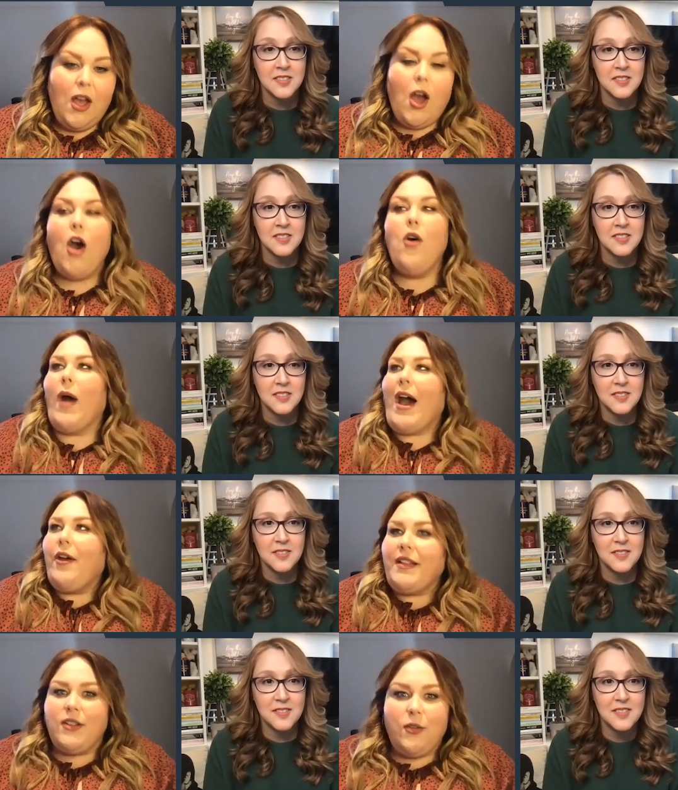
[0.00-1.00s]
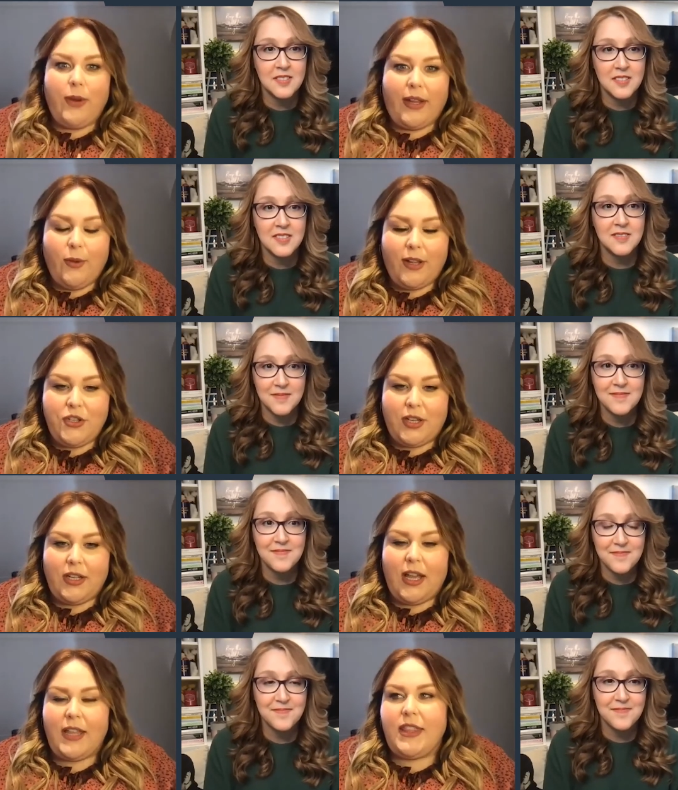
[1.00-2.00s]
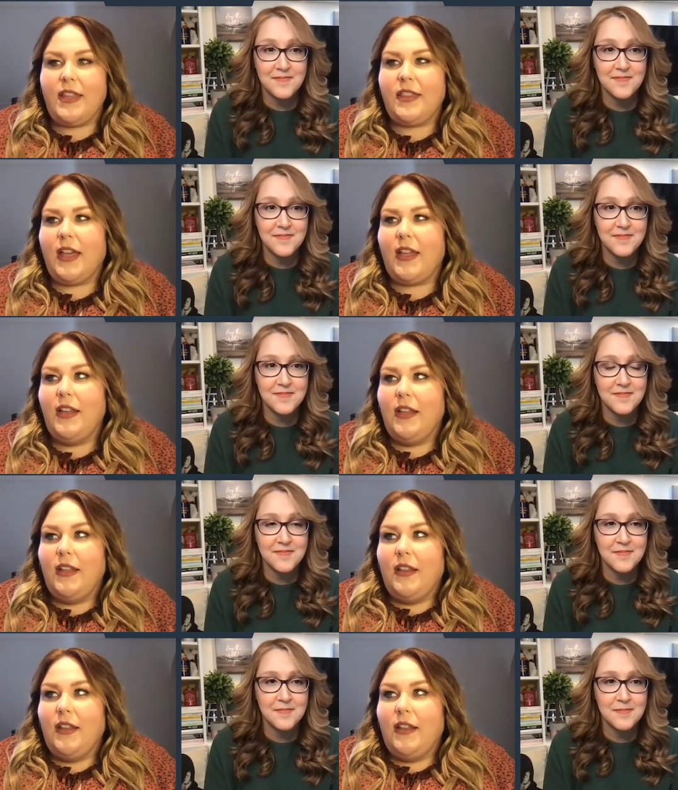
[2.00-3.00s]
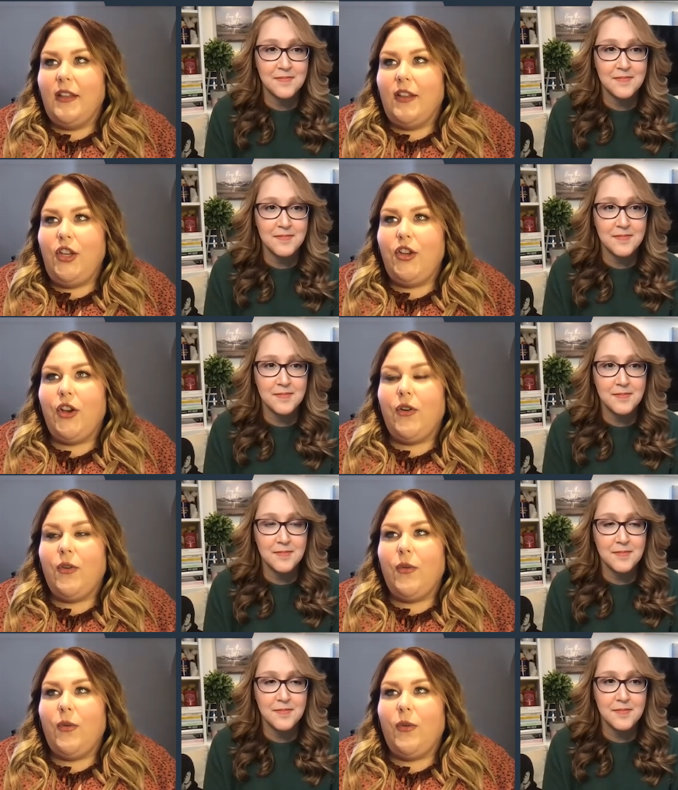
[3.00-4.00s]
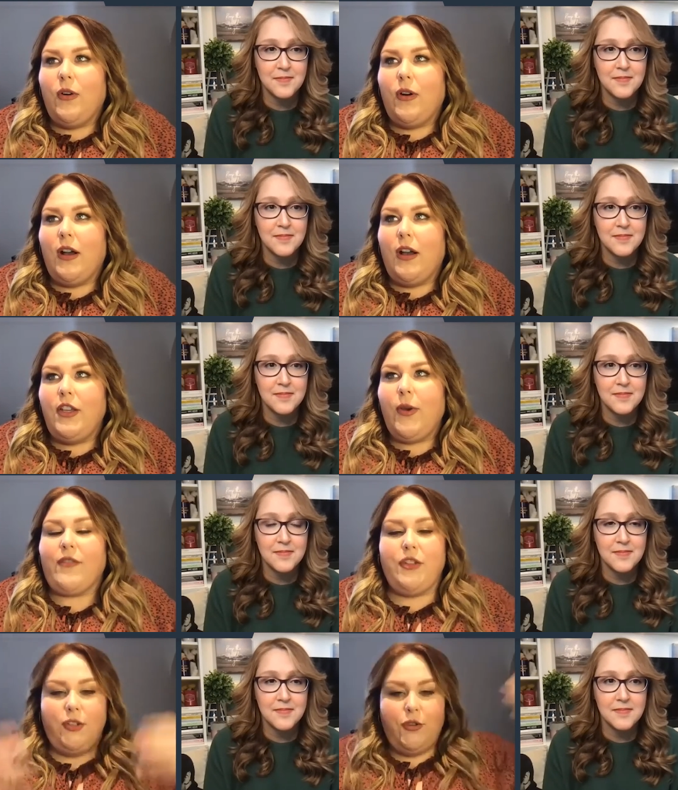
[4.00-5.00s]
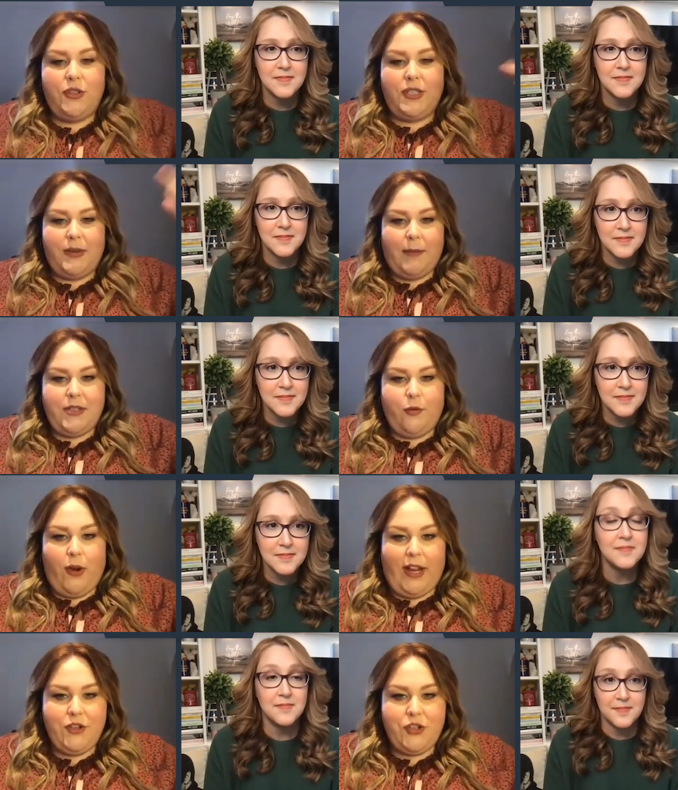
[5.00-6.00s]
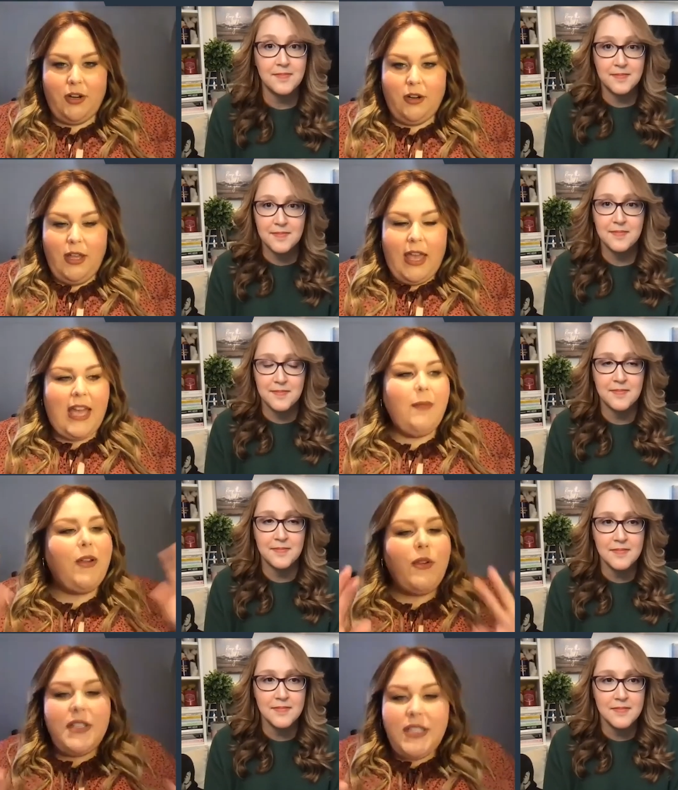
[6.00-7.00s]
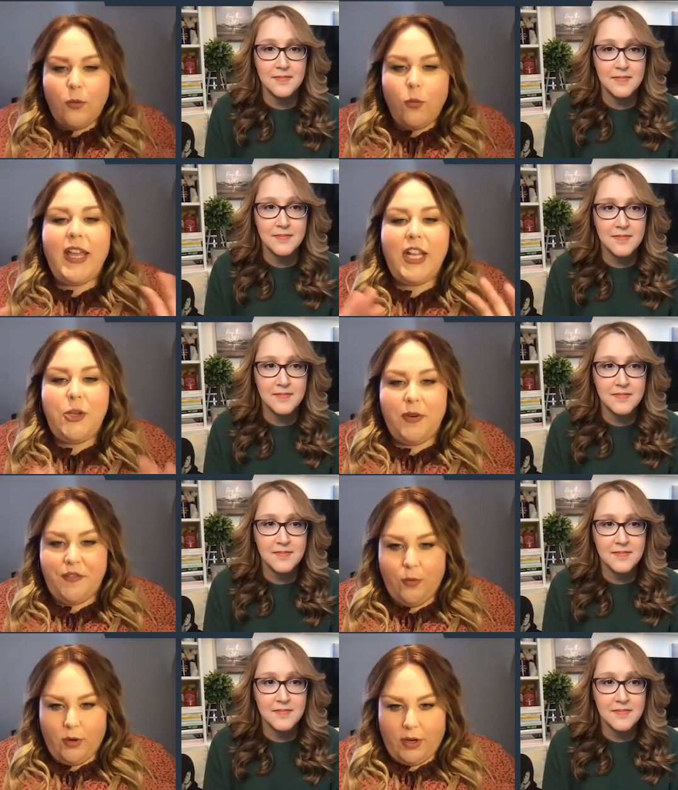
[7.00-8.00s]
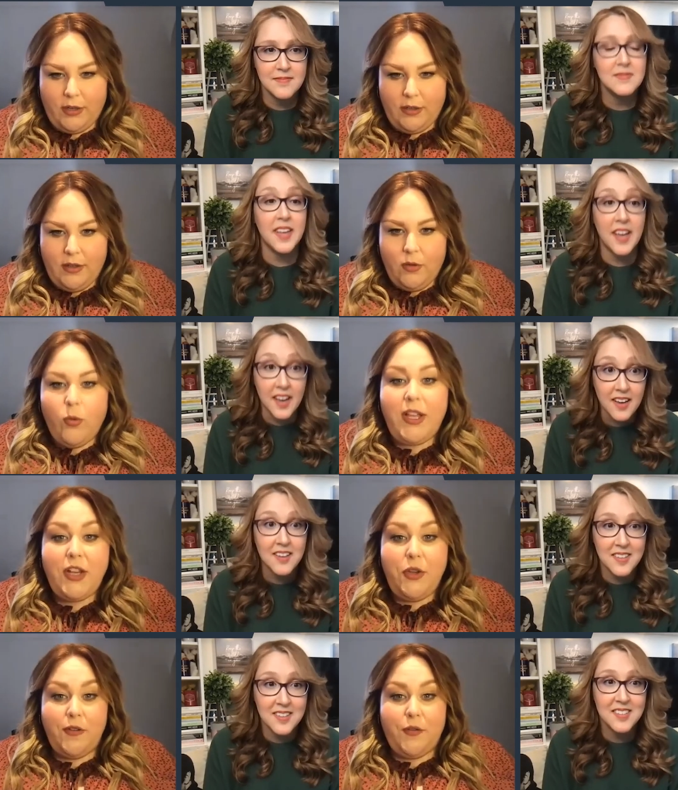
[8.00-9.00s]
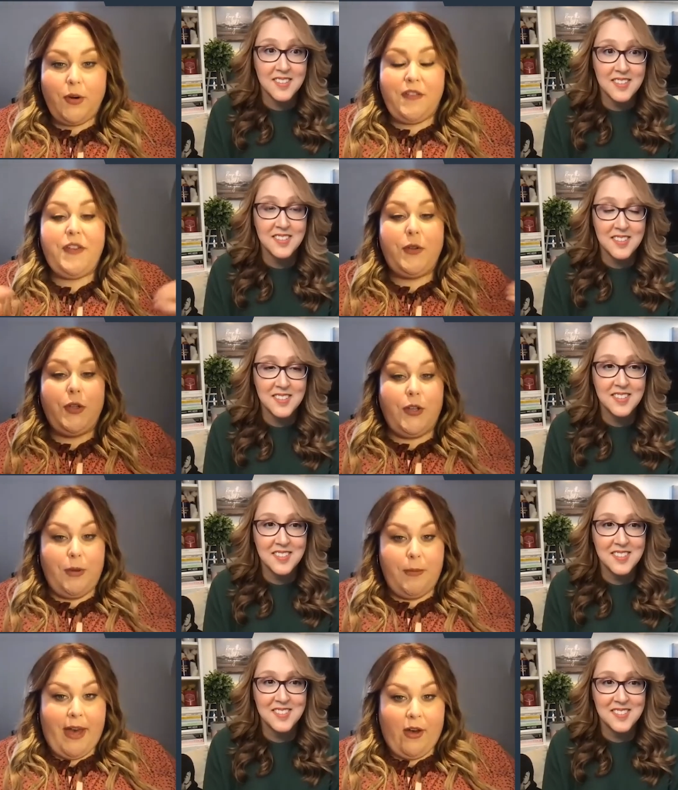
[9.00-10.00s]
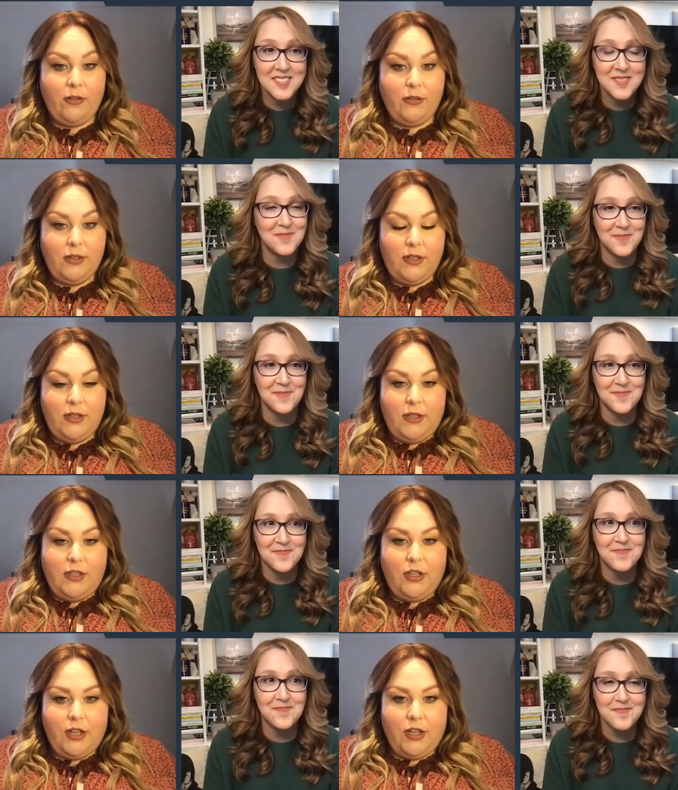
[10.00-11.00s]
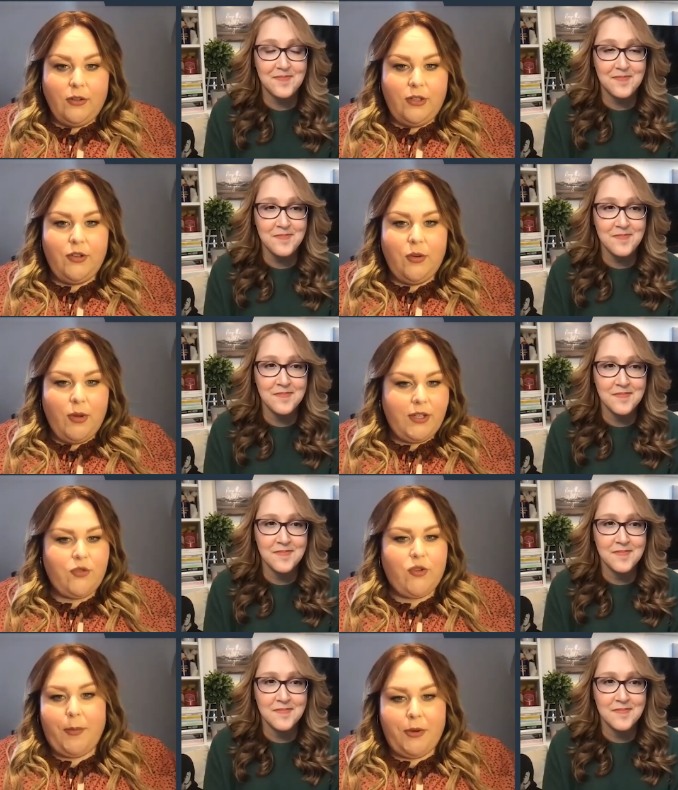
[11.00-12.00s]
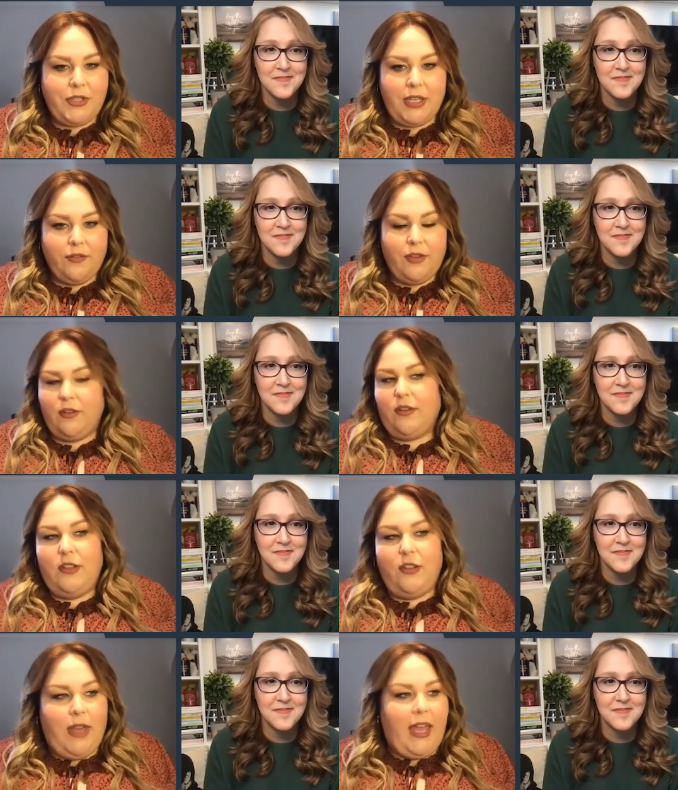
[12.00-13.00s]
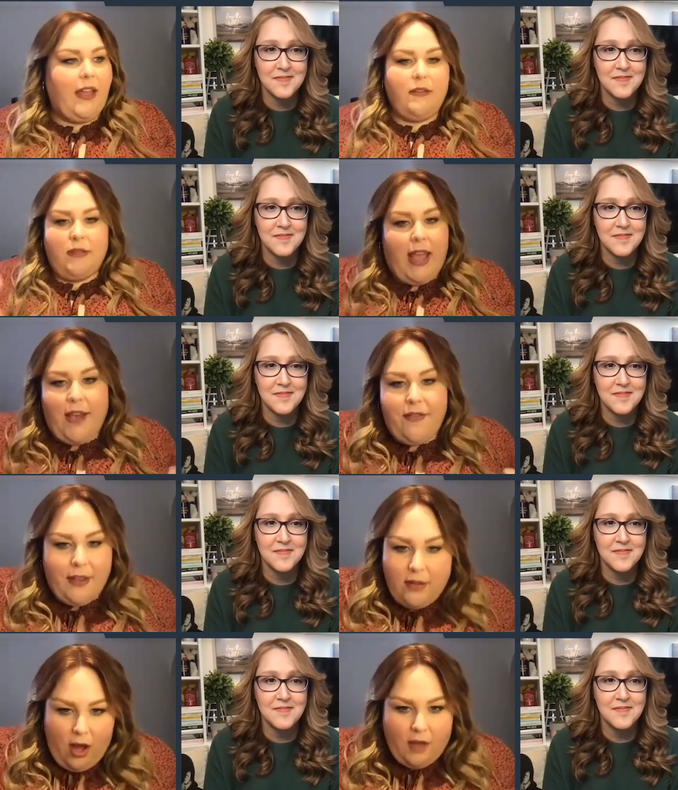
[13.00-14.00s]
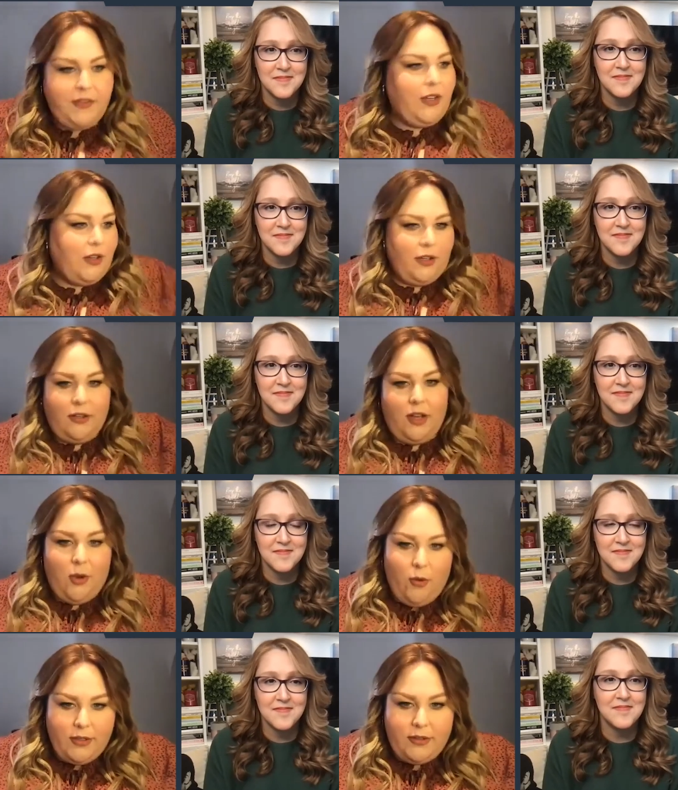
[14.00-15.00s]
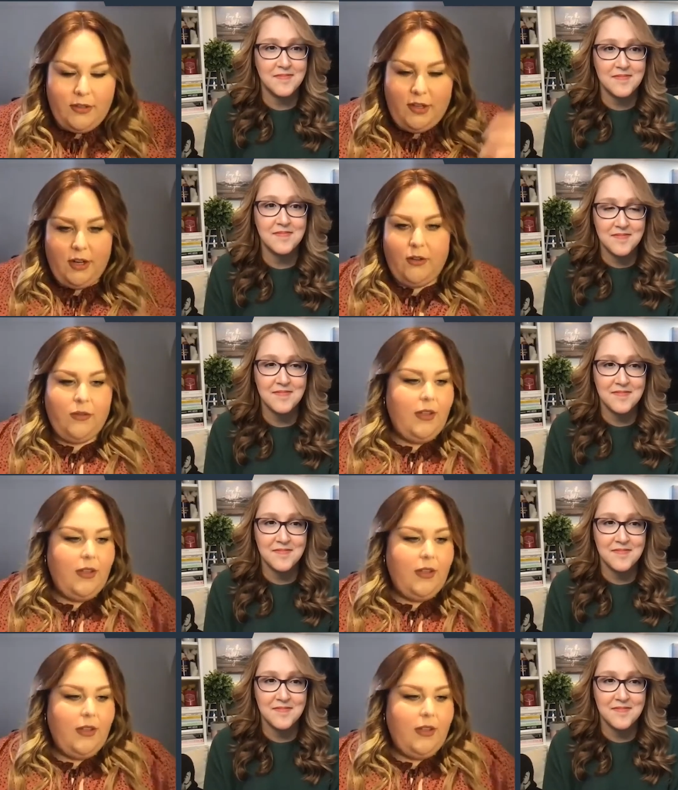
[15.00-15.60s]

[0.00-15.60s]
Speaker 1: Oh, wow, that's a great question. I think that, you know, you have delusions sometimes of grandeur. And I'm like, Chrissy, what can you afford? Yeah. What can you afford to feel good about? Mm-hmm. You know, you don't want to strap yourself that you can't have that coffee or go on, you know,